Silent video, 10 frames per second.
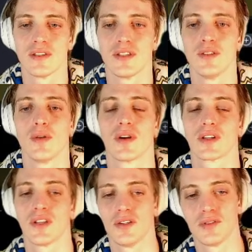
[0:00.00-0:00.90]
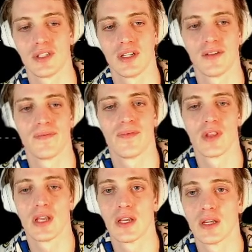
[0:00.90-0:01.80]
you are QT.
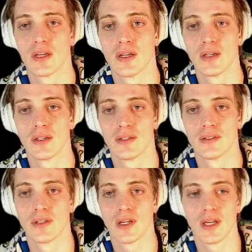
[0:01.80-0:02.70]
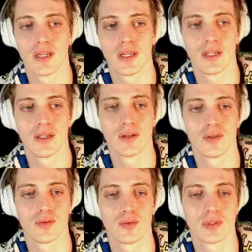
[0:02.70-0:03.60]
Hey
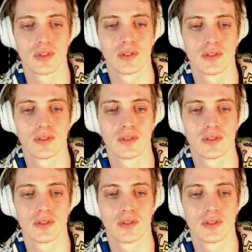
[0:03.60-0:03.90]
yo.